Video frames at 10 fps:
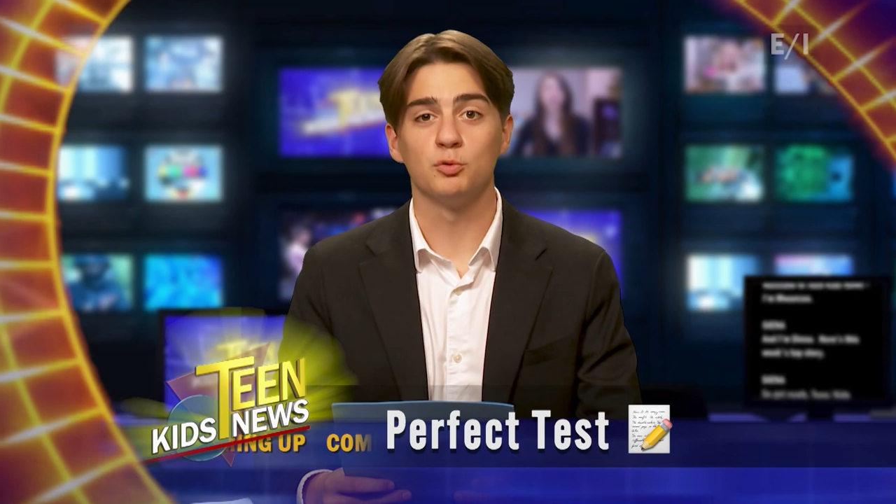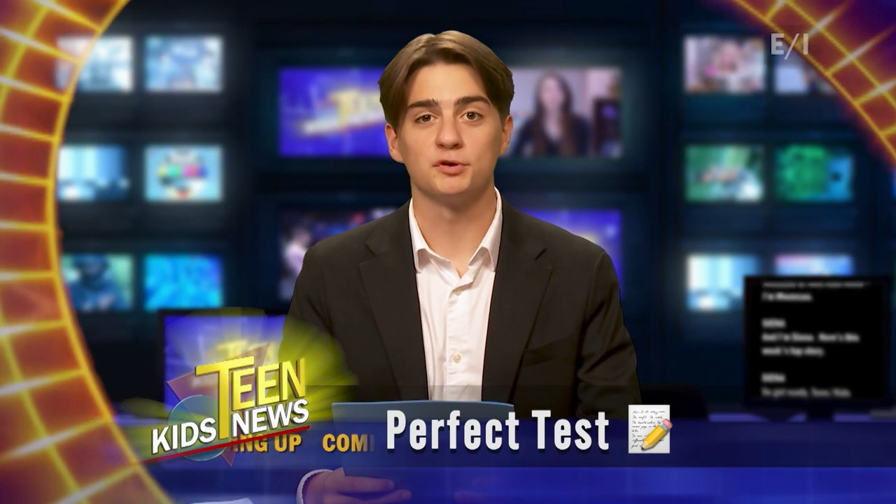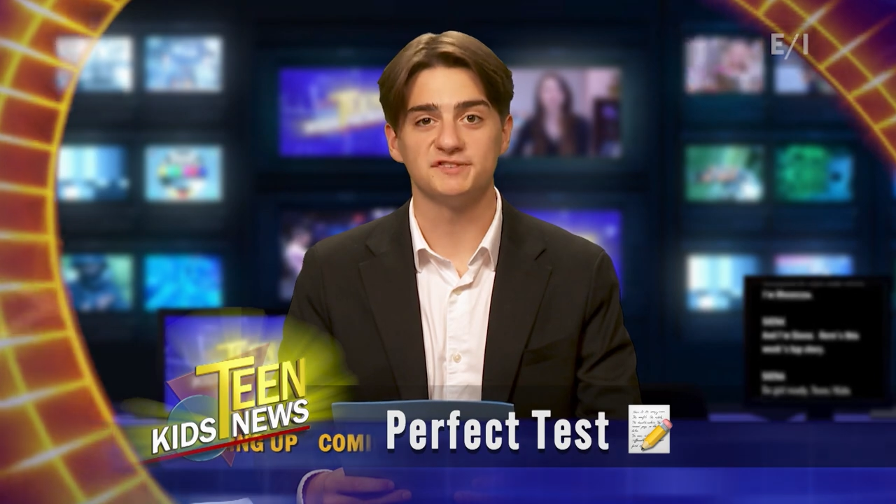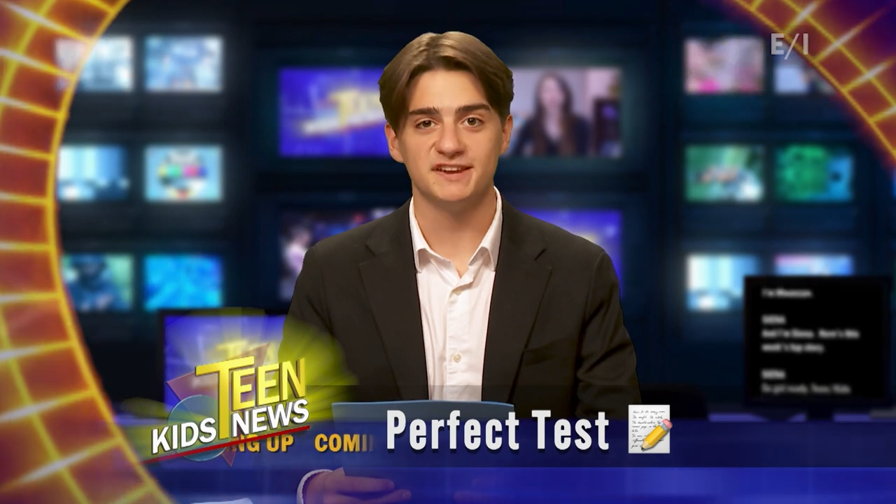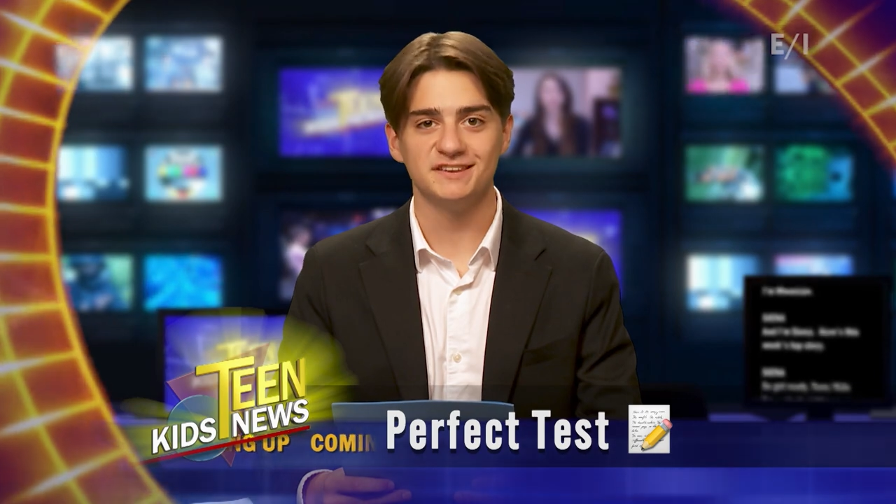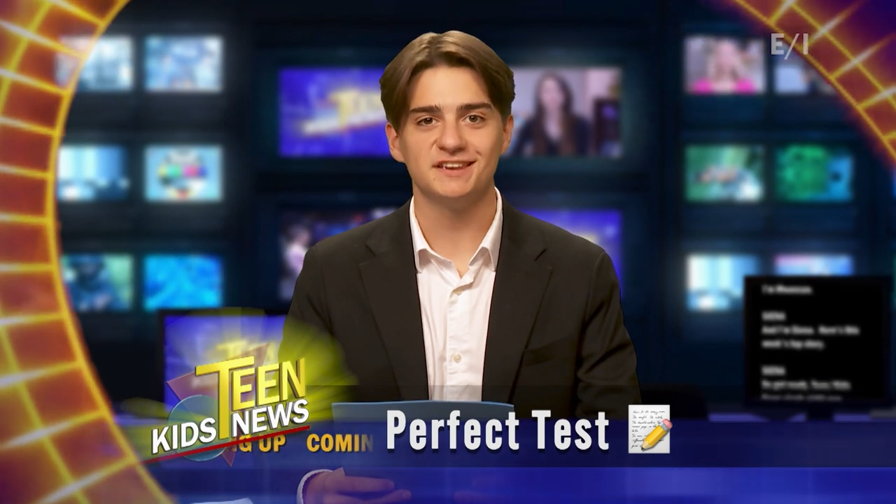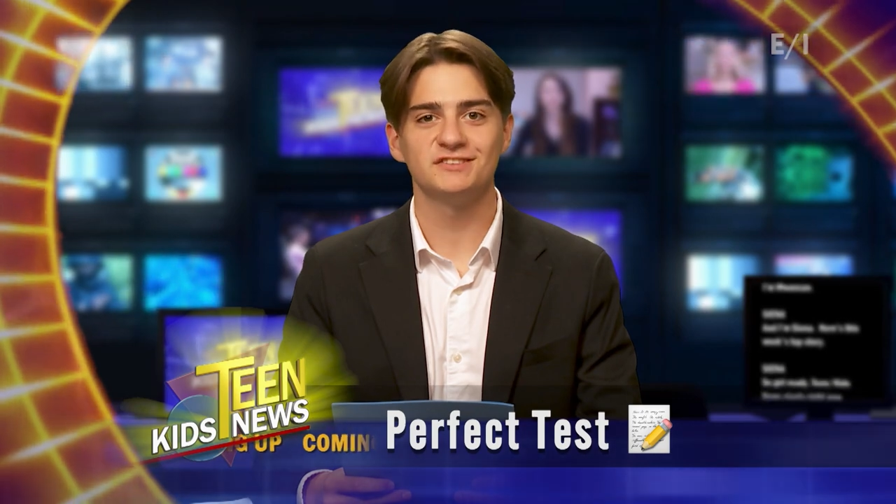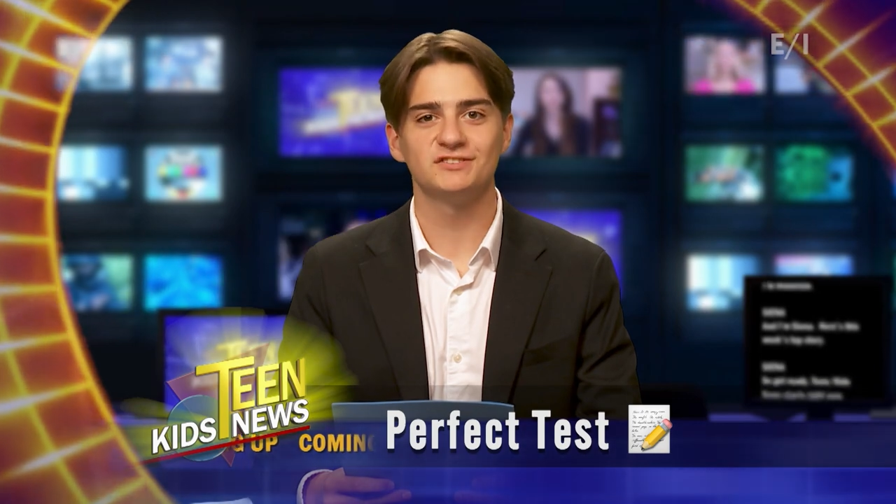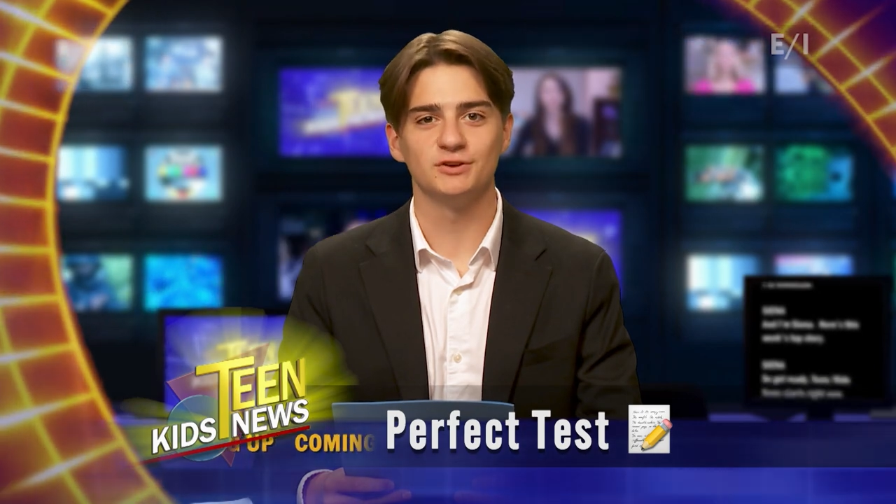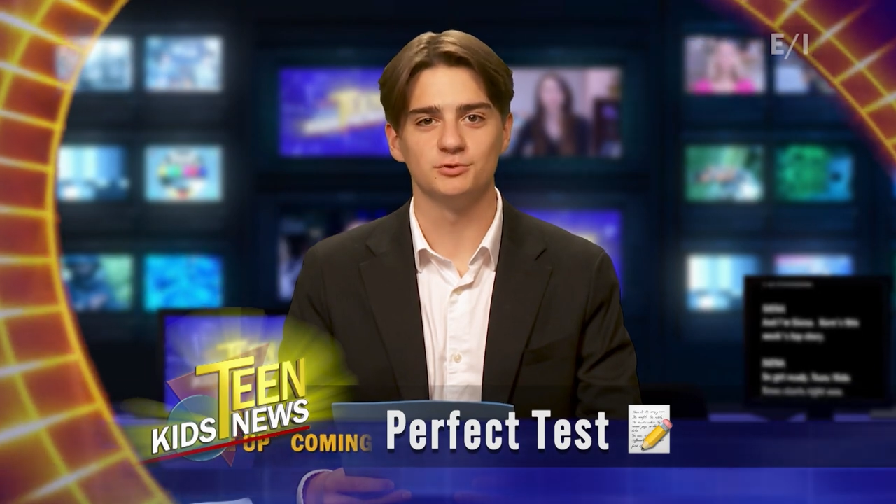more Teen
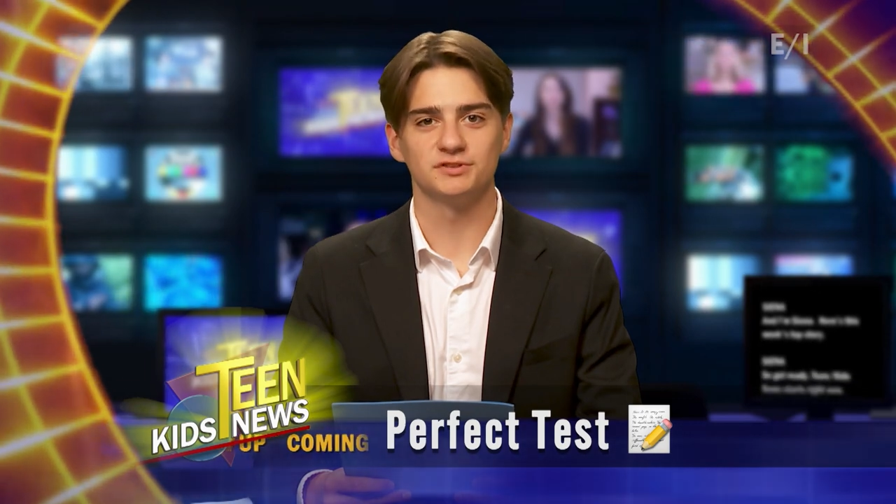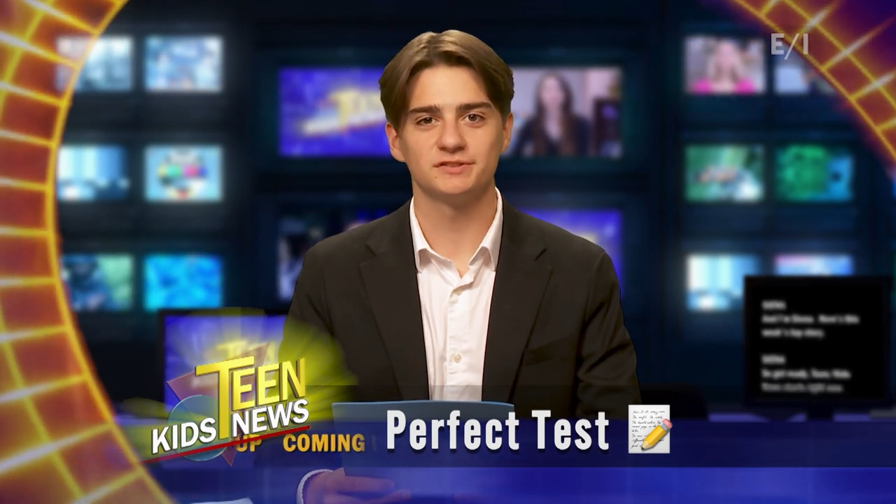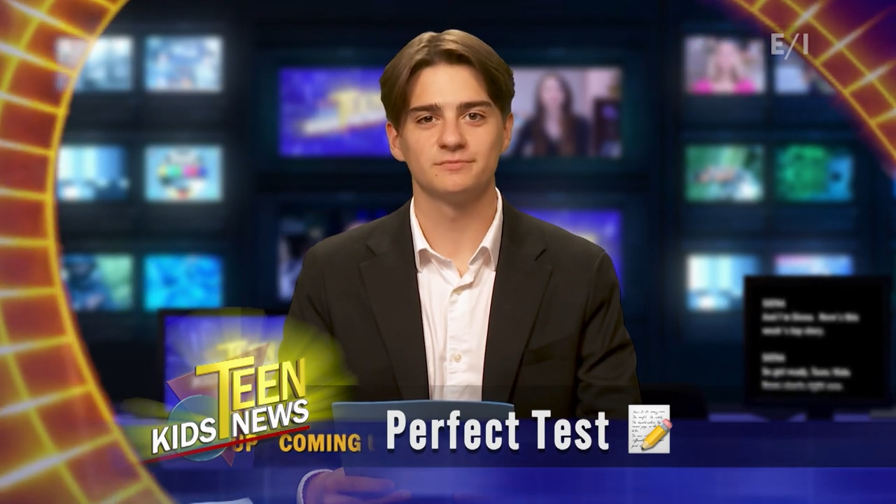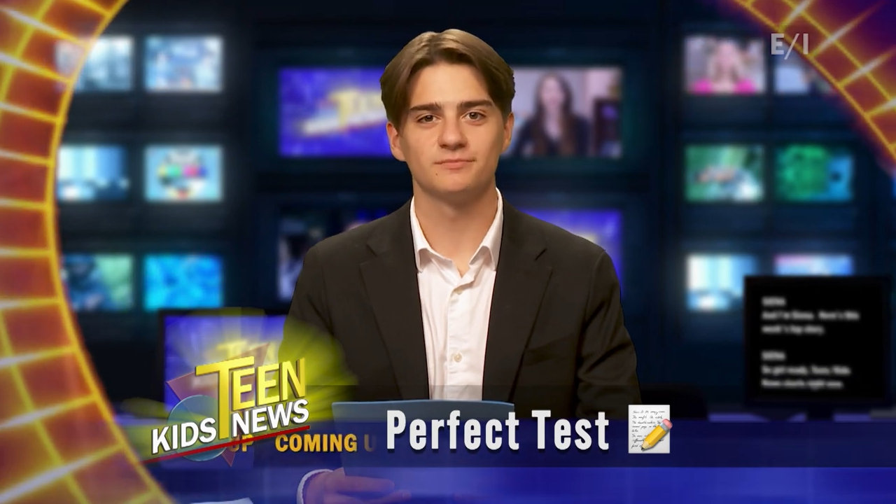Kids News.